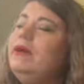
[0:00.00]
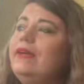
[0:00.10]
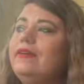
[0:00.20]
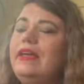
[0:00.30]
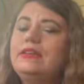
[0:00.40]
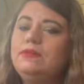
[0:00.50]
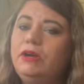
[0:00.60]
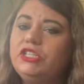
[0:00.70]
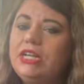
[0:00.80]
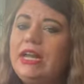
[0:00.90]
by Alex
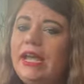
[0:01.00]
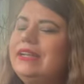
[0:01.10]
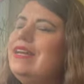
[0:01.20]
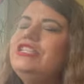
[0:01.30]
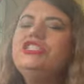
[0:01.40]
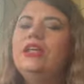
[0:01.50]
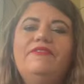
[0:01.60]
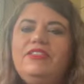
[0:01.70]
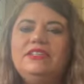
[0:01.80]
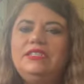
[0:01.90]
Martin, and I just
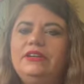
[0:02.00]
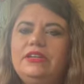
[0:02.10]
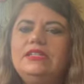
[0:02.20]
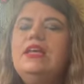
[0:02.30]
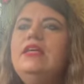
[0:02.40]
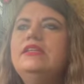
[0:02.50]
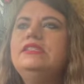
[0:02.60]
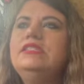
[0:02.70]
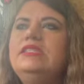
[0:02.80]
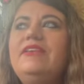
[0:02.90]
love this series.
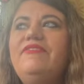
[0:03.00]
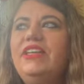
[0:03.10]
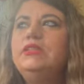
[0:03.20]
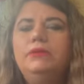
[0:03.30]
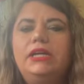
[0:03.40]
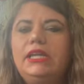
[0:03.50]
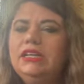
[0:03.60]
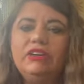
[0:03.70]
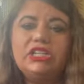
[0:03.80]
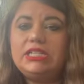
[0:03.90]
This is the fifth book in
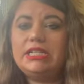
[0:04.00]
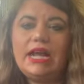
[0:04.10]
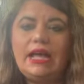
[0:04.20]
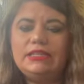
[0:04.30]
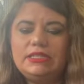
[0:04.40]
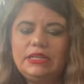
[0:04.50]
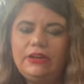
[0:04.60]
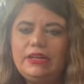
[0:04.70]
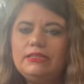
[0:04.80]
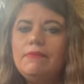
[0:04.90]
the Varsity Dad
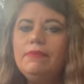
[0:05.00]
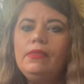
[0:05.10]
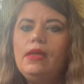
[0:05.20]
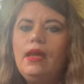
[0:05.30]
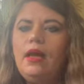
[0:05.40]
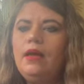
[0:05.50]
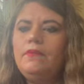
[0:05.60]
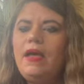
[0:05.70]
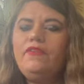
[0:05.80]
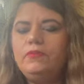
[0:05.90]
series.
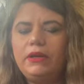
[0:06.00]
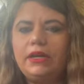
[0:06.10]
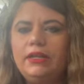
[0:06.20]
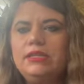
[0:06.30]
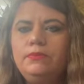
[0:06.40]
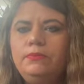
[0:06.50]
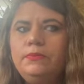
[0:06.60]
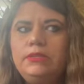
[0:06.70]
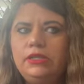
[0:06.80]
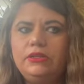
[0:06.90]
Every book in this
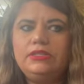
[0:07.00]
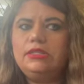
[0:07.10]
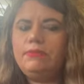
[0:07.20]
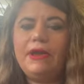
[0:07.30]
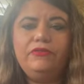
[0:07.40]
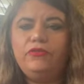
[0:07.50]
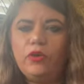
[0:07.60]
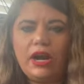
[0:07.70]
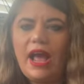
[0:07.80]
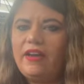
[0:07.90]
series has been
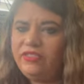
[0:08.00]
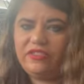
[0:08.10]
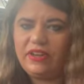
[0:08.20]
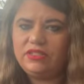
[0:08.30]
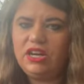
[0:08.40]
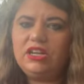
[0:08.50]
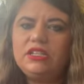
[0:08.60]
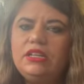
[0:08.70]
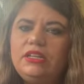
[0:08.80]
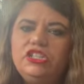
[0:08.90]
4.5 or 5 stars.
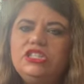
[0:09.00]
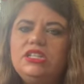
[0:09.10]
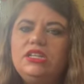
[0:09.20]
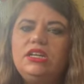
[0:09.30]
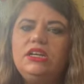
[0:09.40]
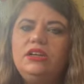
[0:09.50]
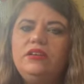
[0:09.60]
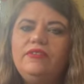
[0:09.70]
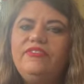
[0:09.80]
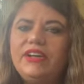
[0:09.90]
Like, just
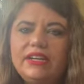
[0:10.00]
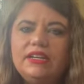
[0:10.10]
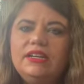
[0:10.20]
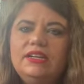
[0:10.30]
fun,